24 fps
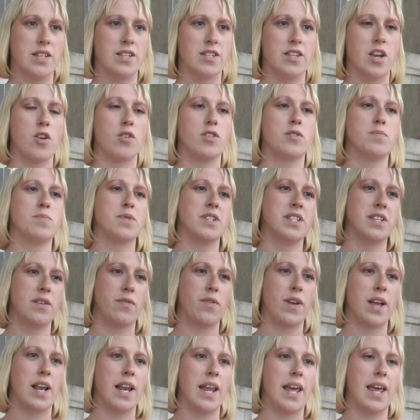so
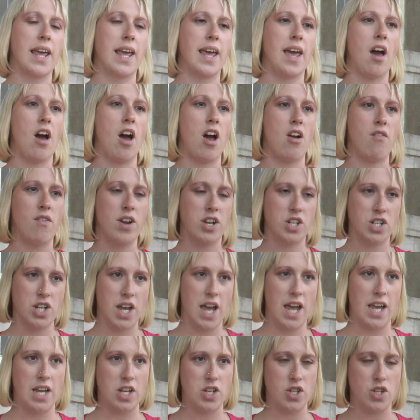specifically higher
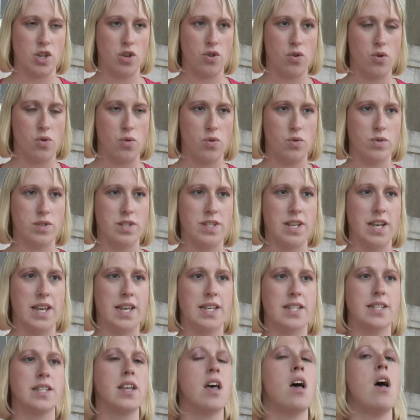education
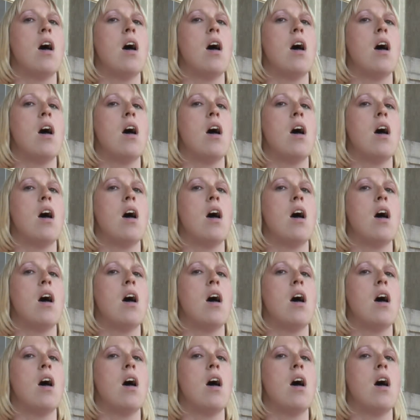courses.